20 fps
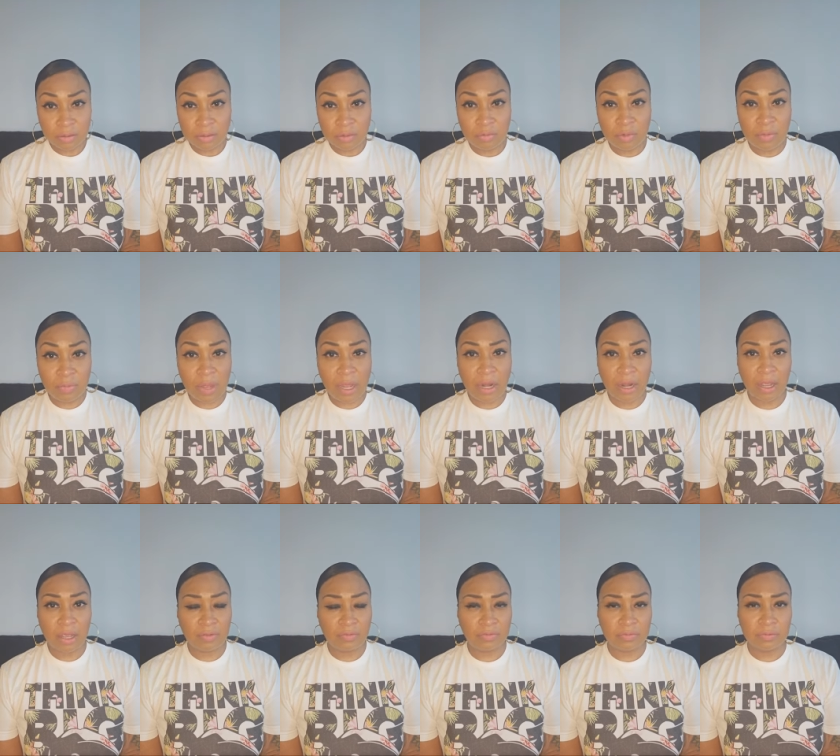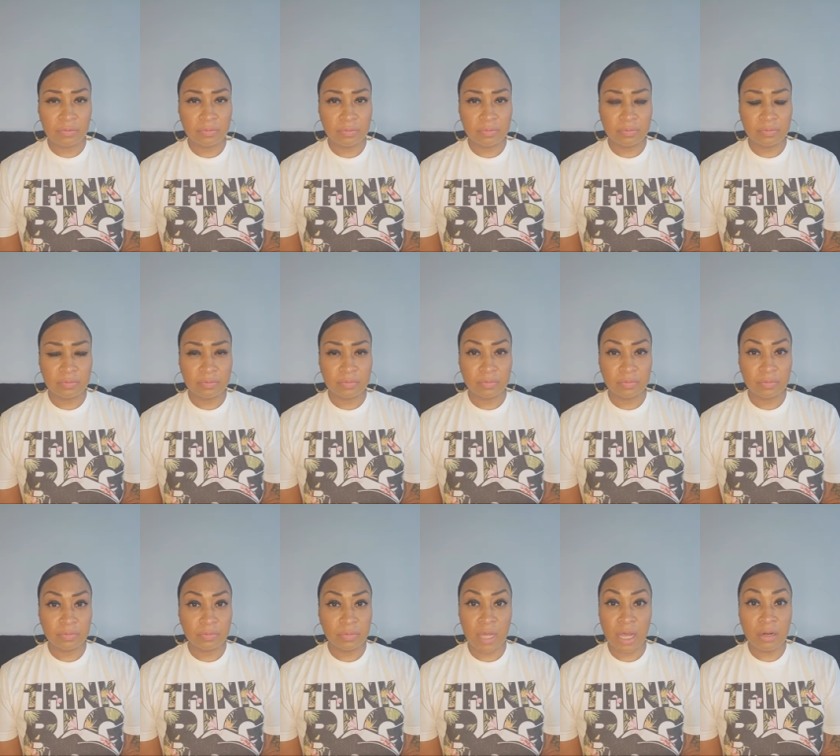with my life.
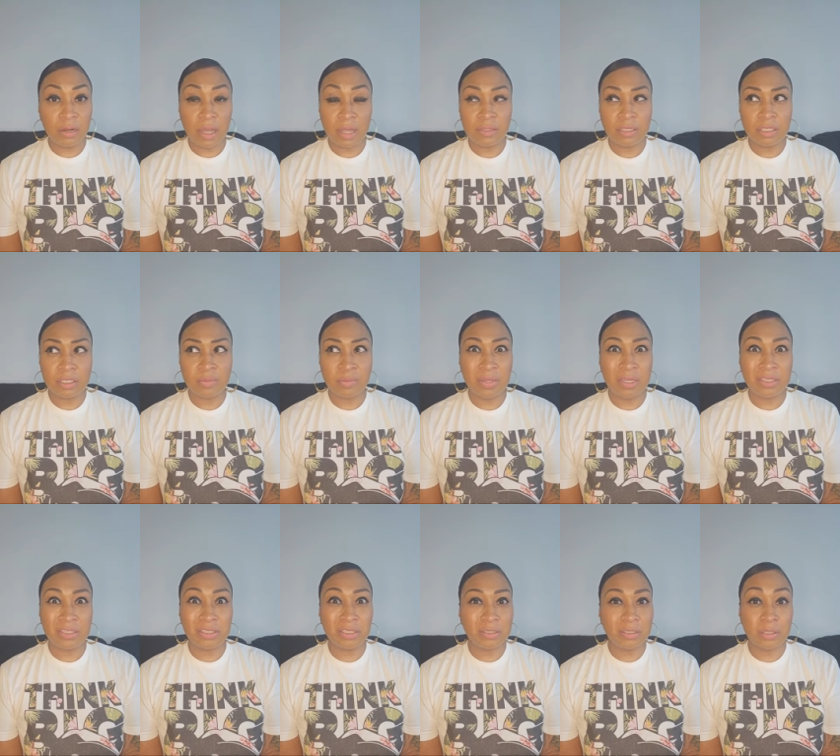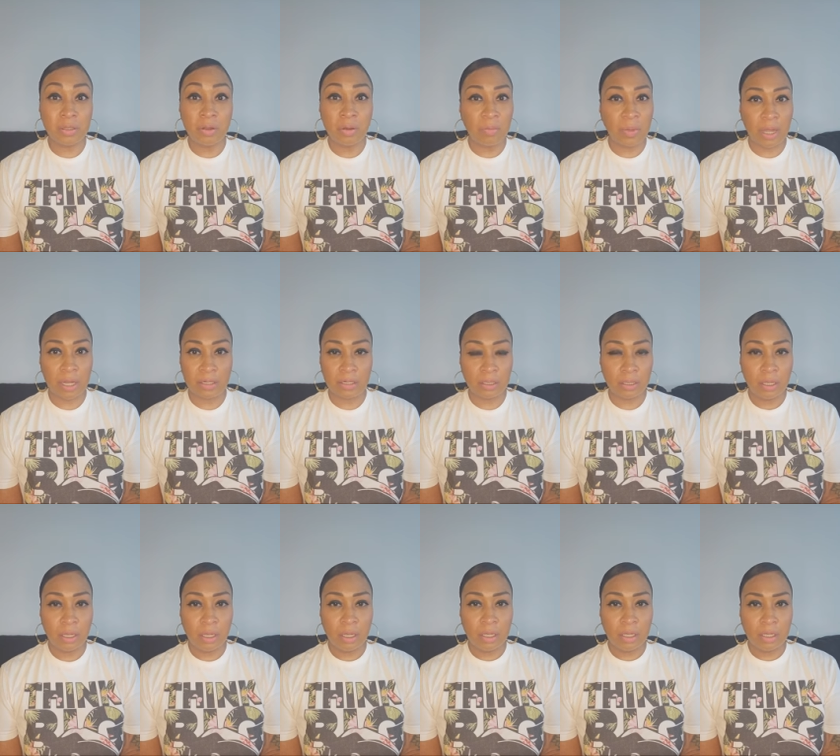I don't have to explain shit to nobody.
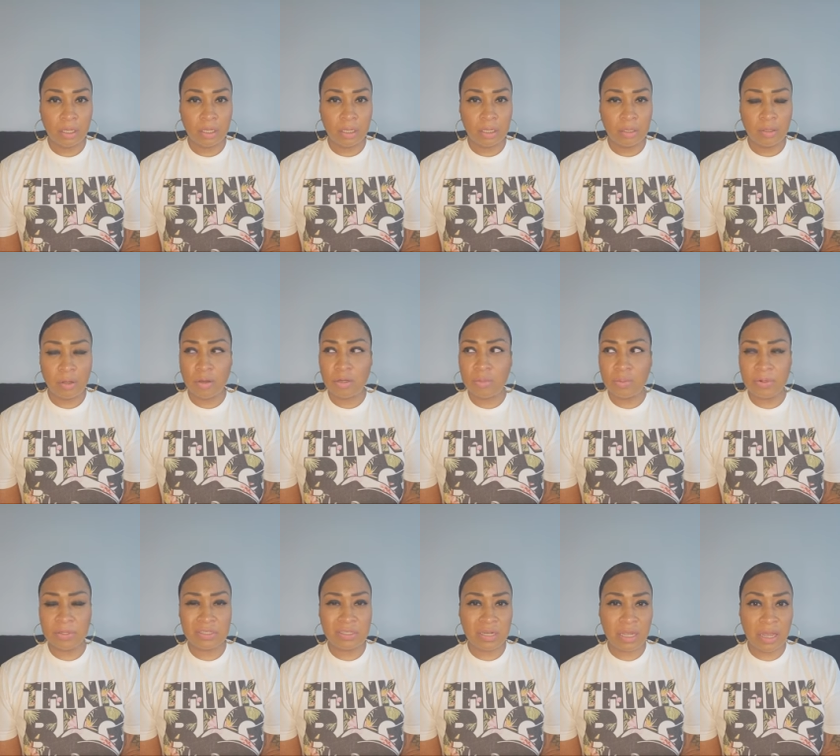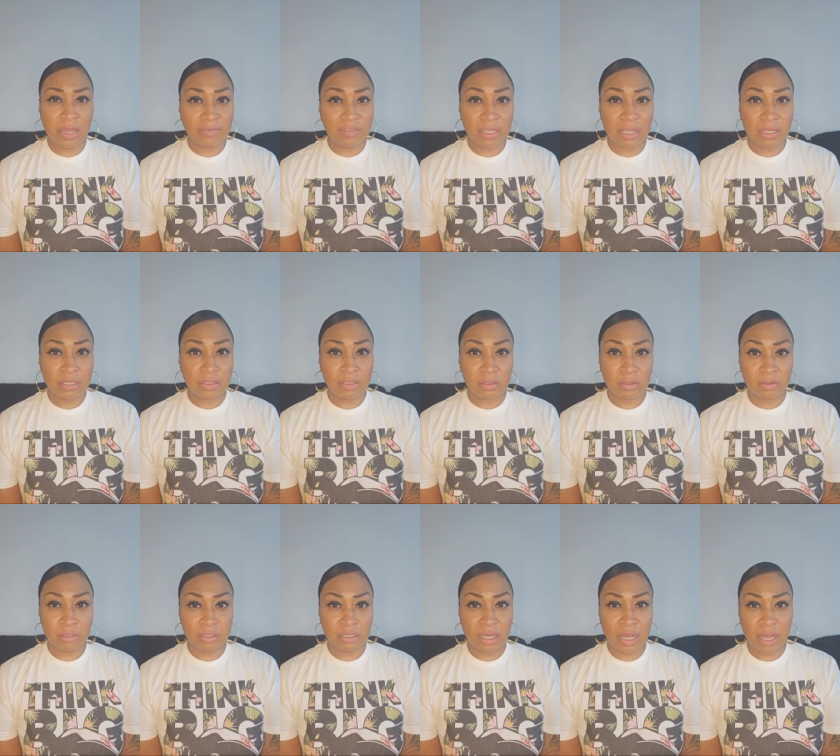The only person I have to answer
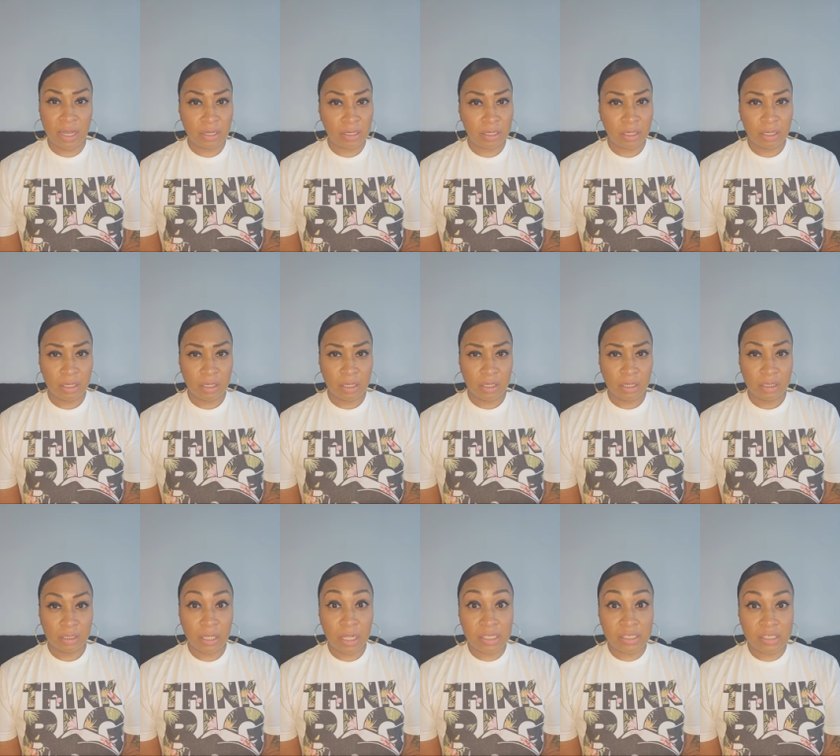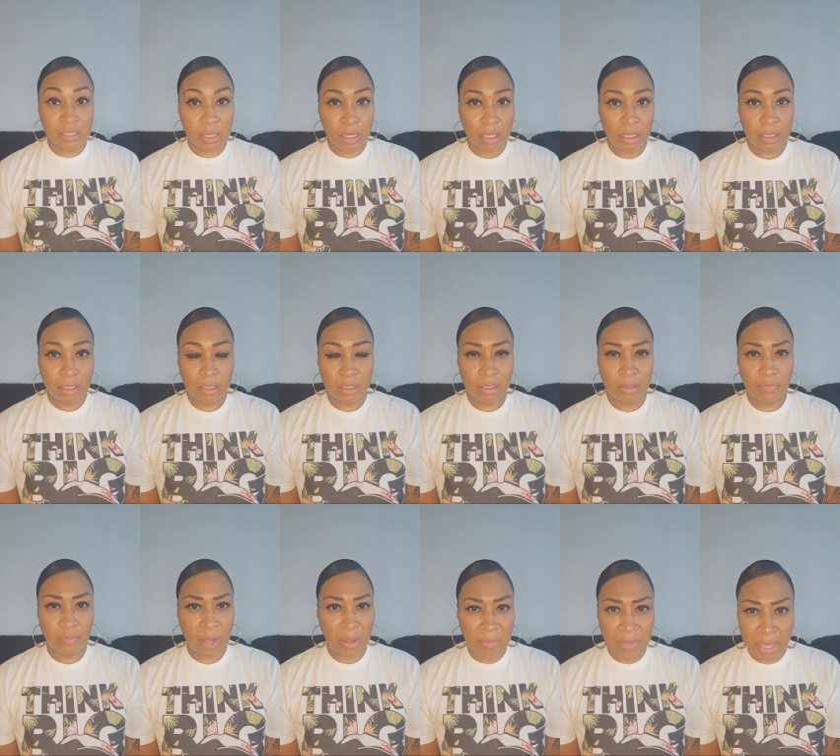to is God. That's it.
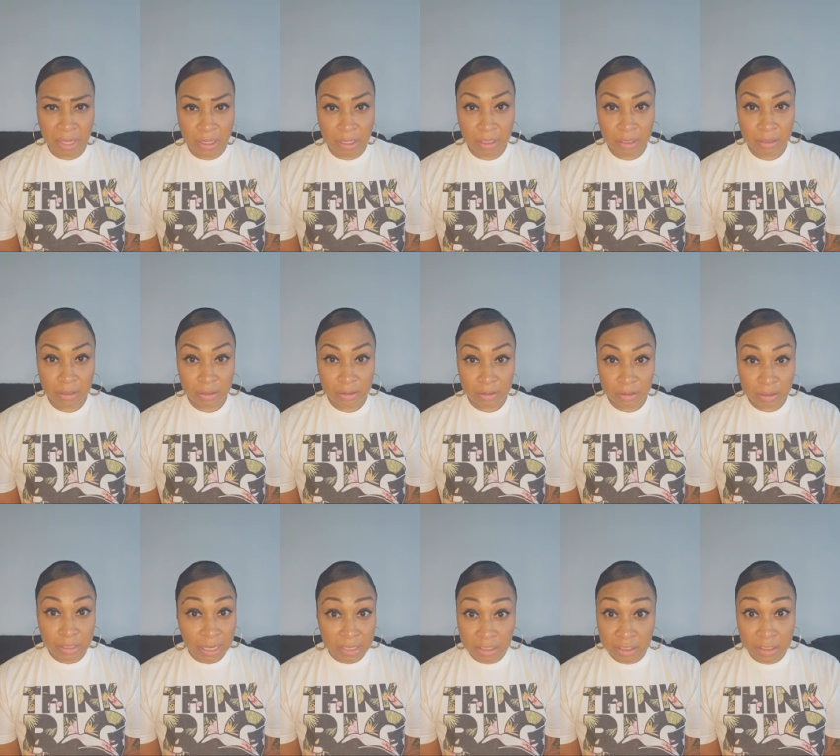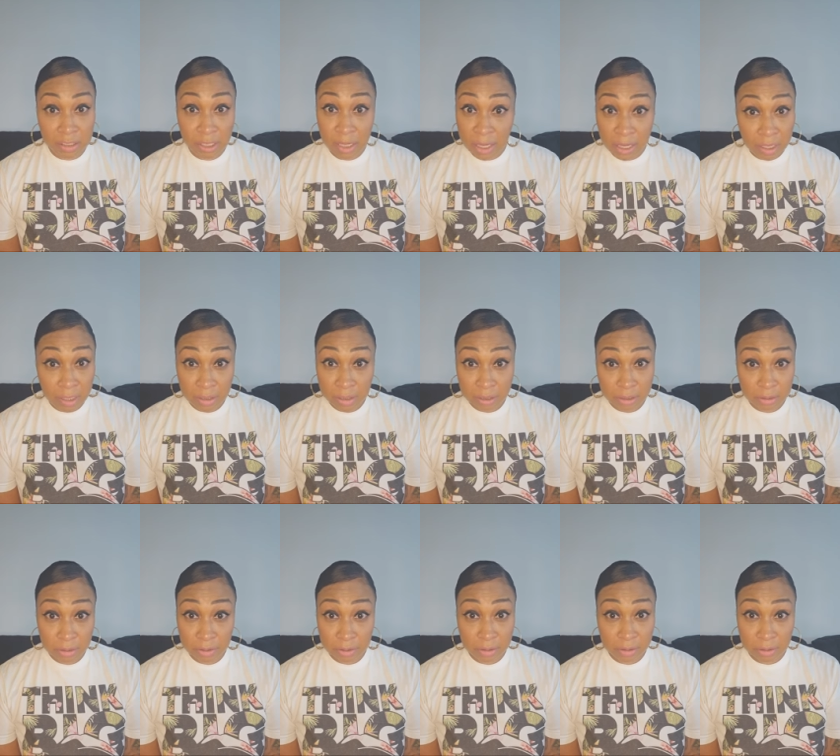My maker. That's it.
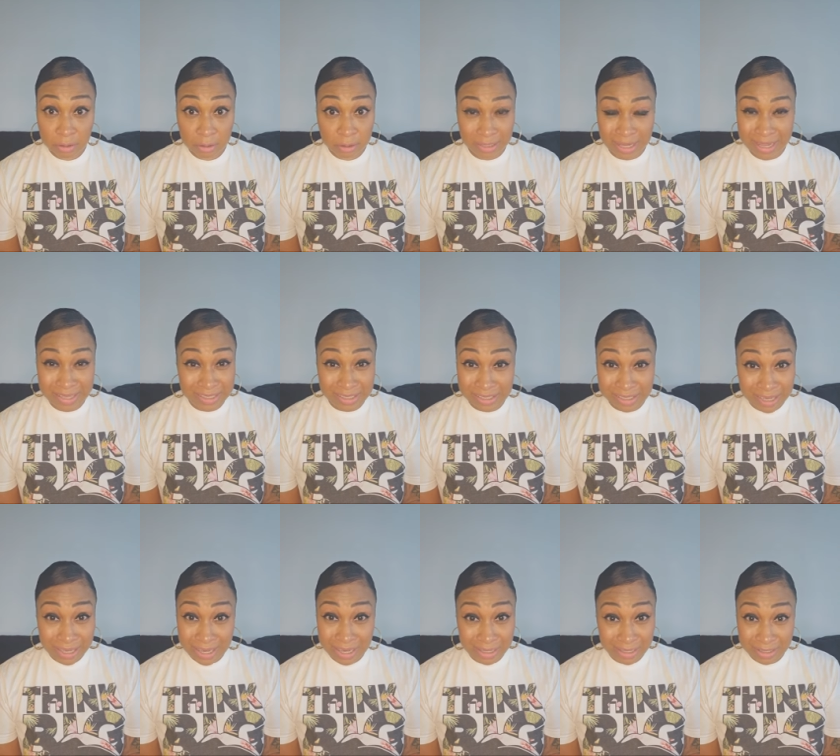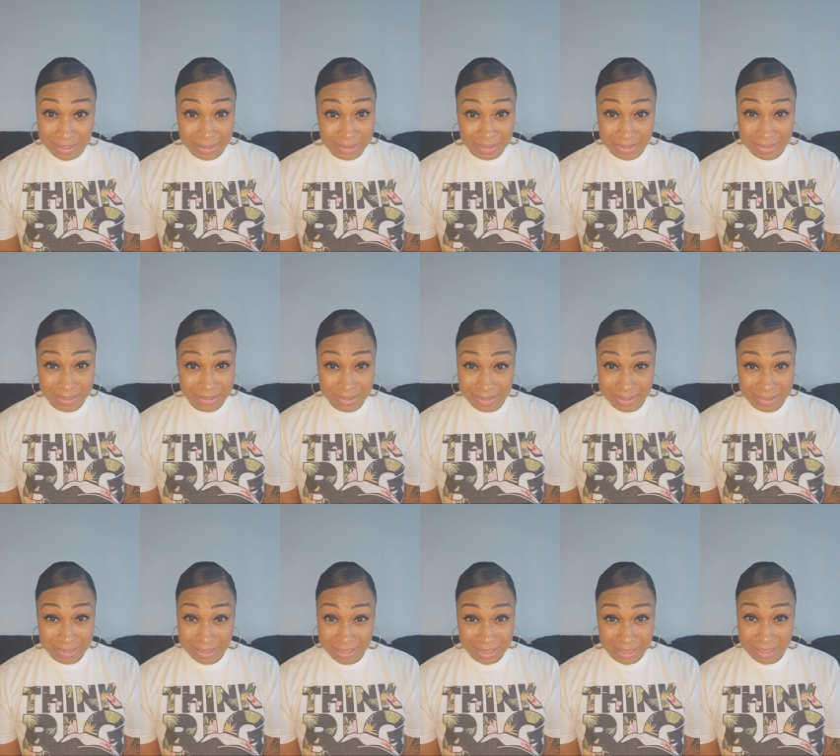That's it.
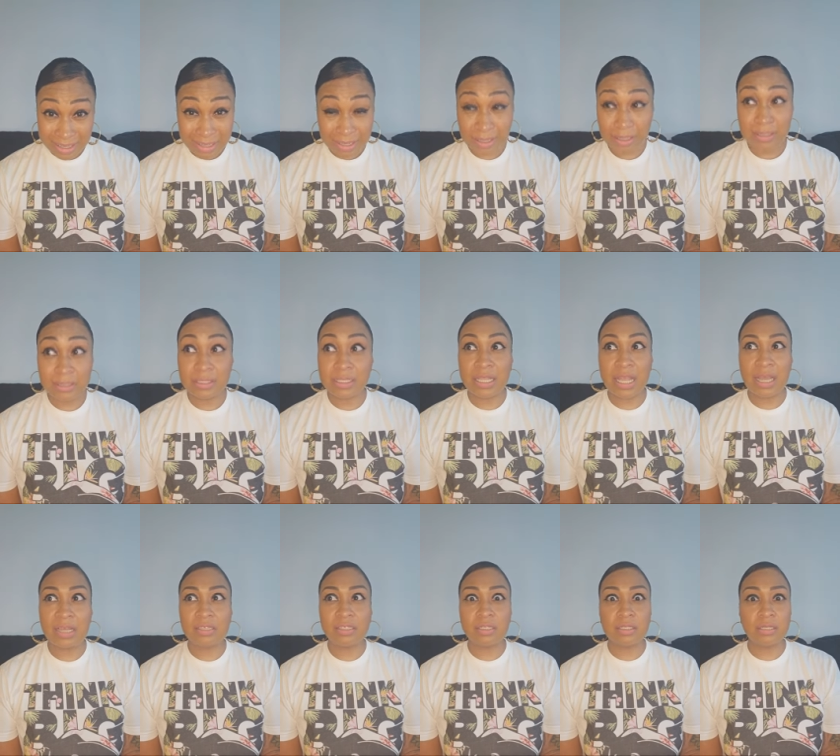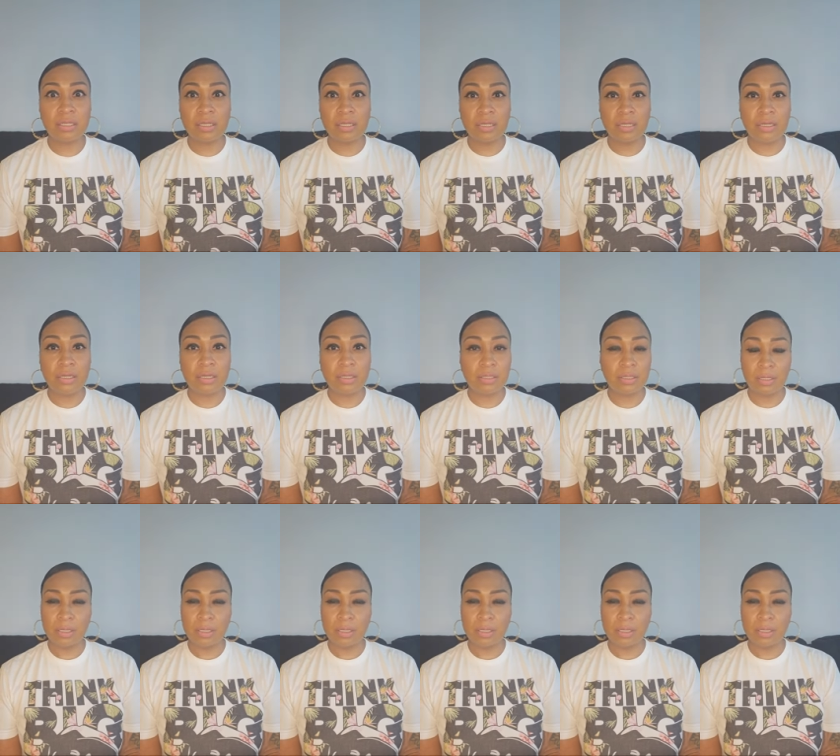That's it.